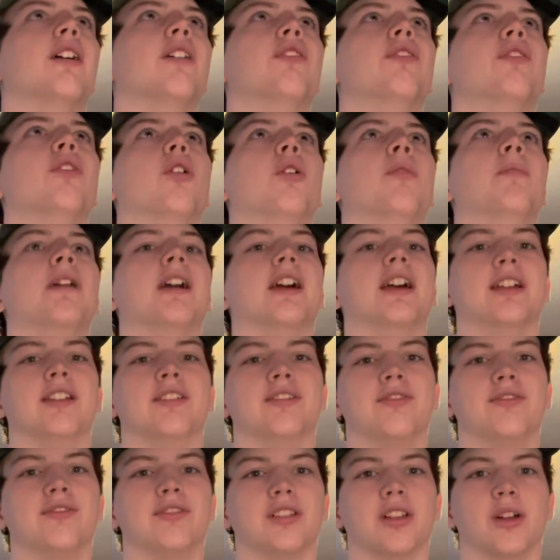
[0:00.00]
foam head
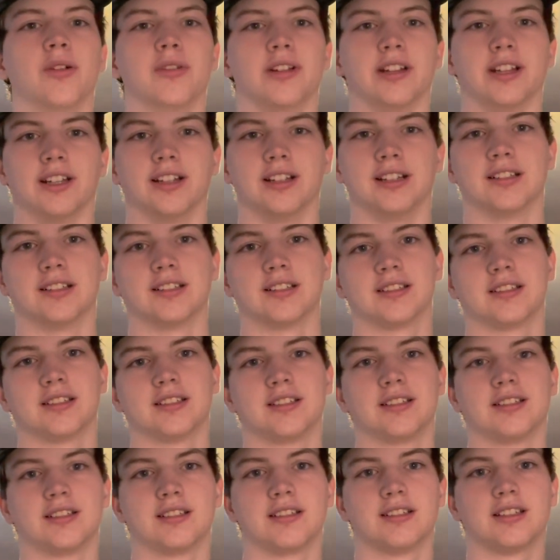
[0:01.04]
floating
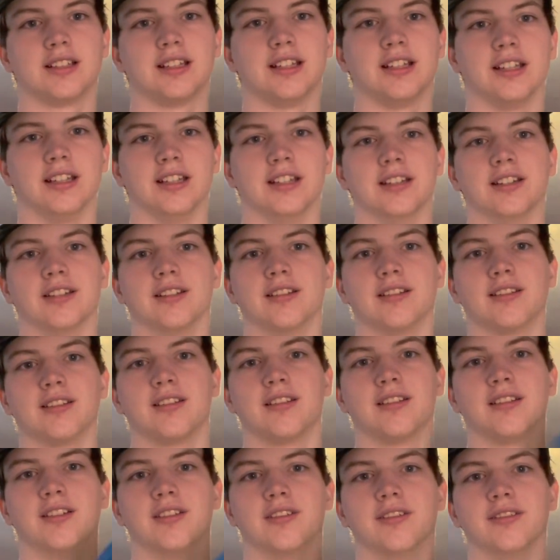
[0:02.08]
in
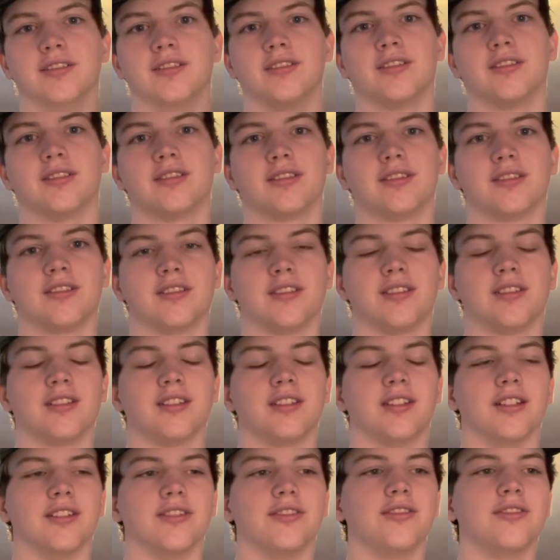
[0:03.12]
the
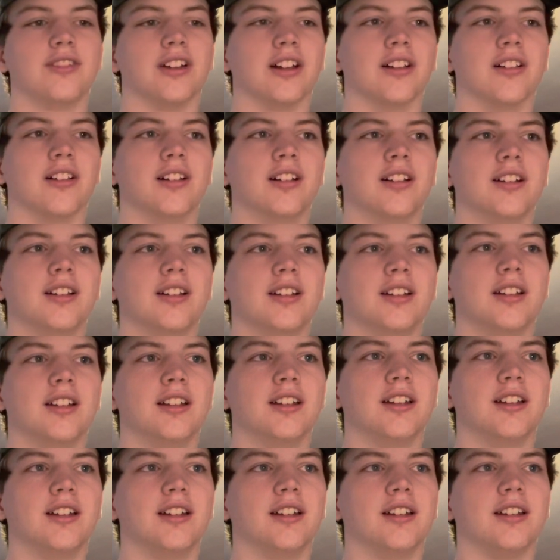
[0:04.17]
felt,
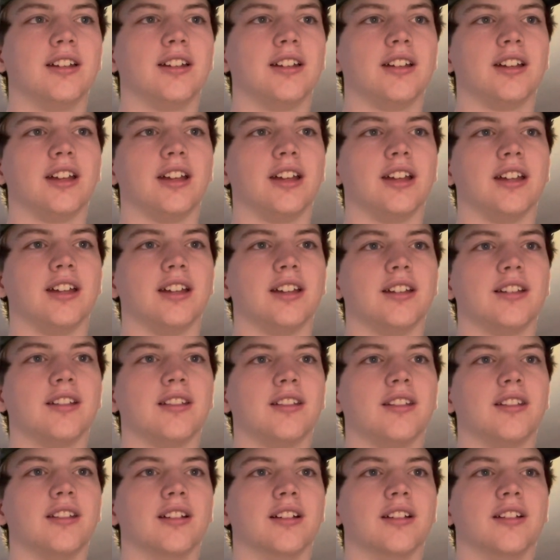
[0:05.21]
and
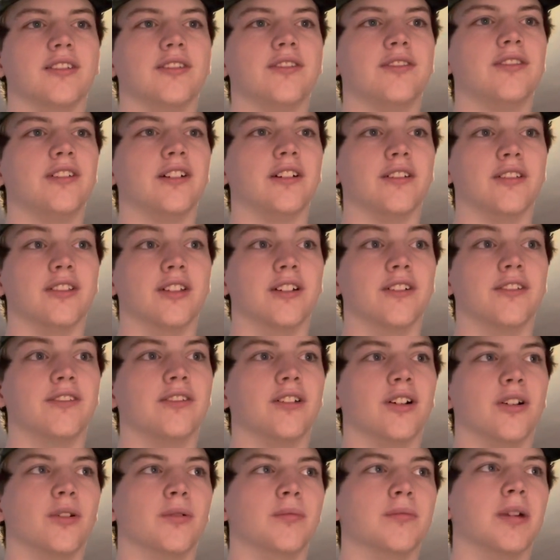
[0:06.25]
the
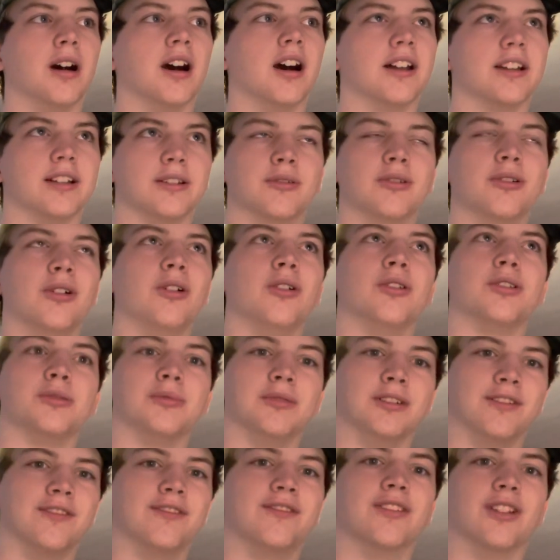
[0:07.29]
foam body will also
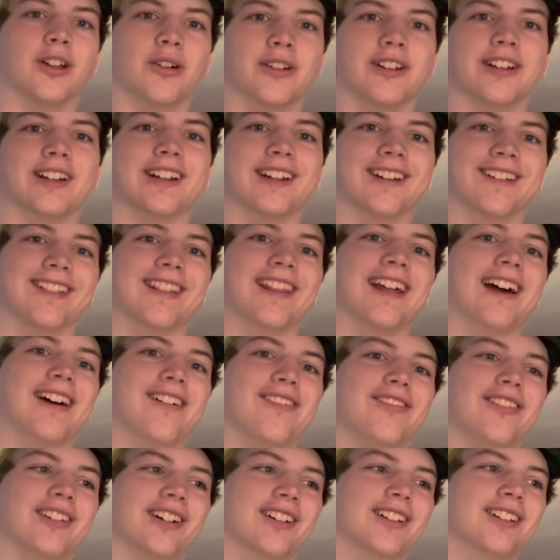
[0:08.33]
be floating in that
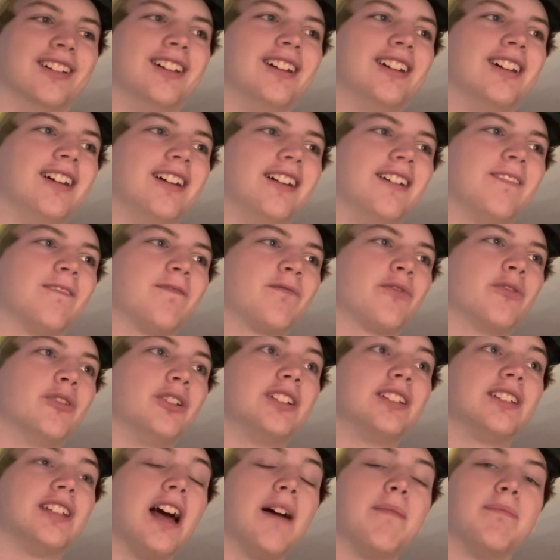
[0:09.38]
felt, which
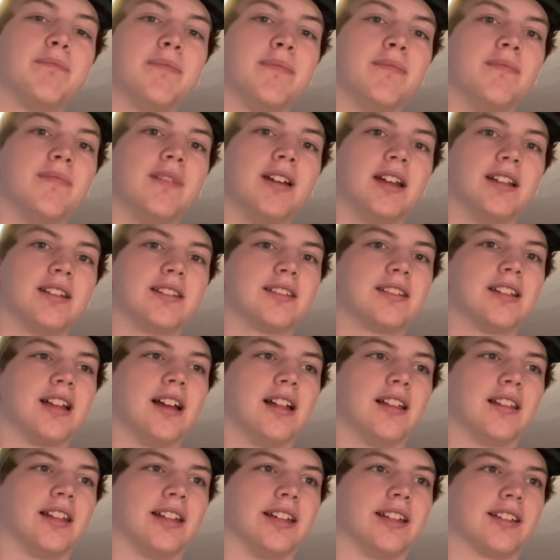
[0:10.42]
is not it's
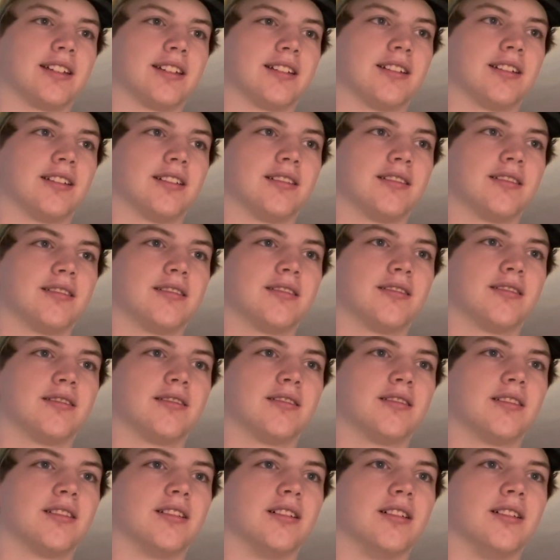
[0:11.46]
not like
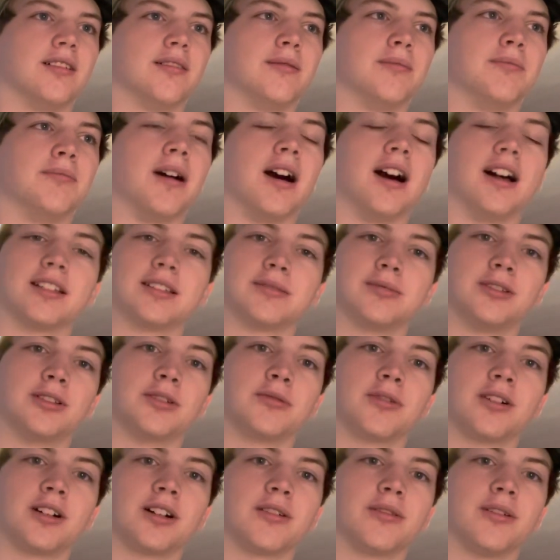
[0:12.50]
impossible to
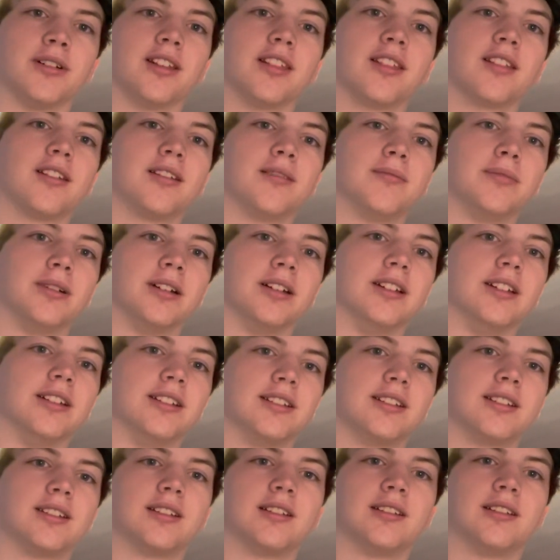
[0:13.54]
work with, but
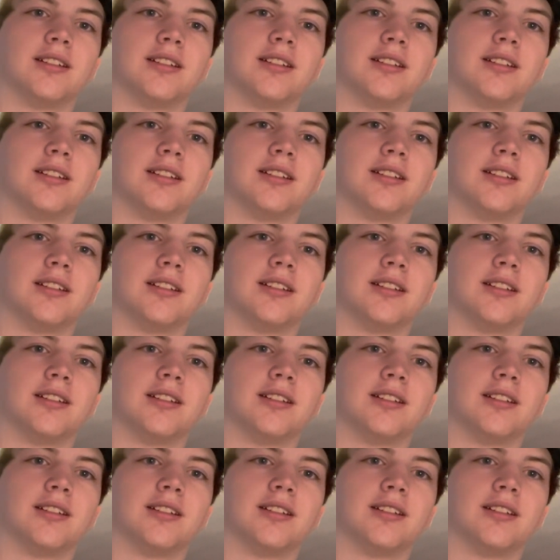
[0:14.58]
it's